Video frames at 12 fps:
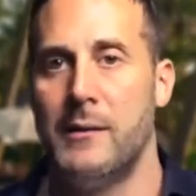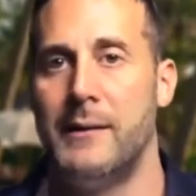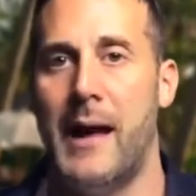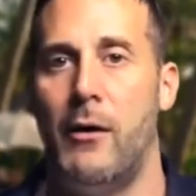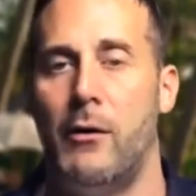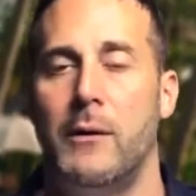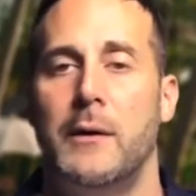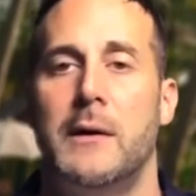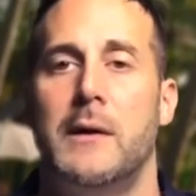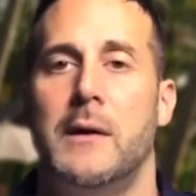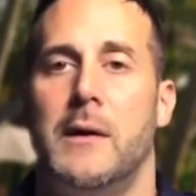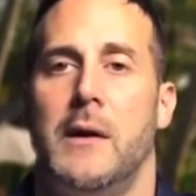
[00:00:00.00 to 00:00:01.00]
Now,
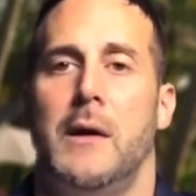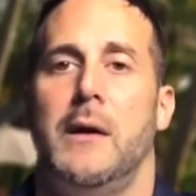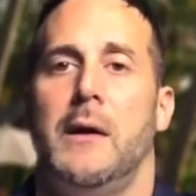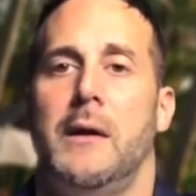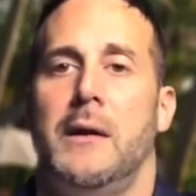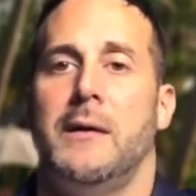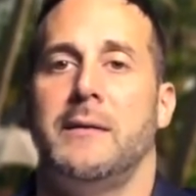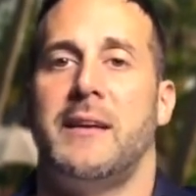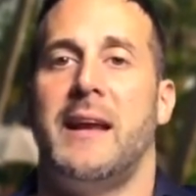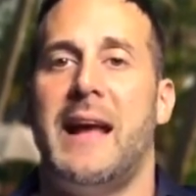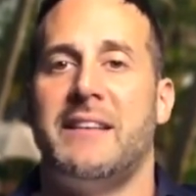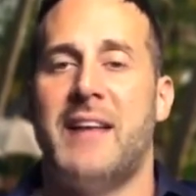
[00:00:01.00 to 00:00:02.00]

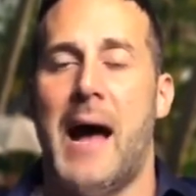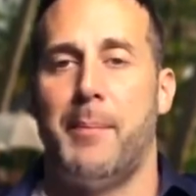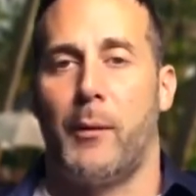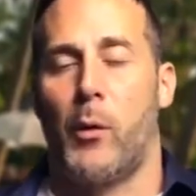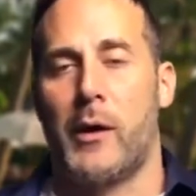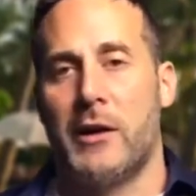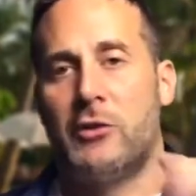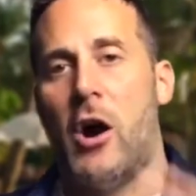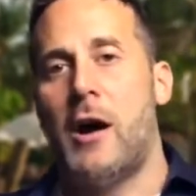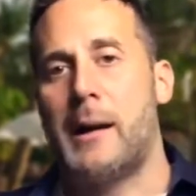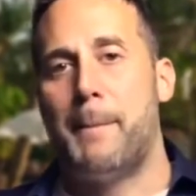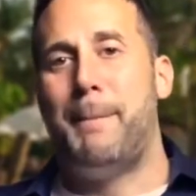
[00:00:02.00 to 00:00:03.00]
today's topic, we're going to
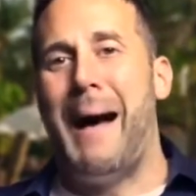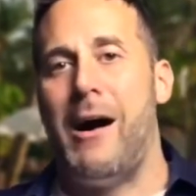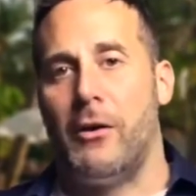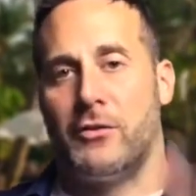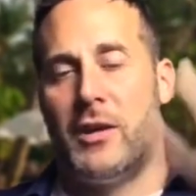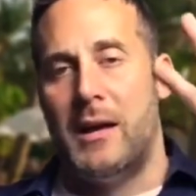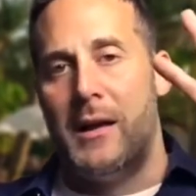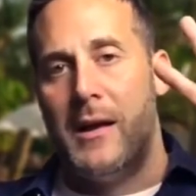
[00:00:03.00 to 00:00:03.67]
talk about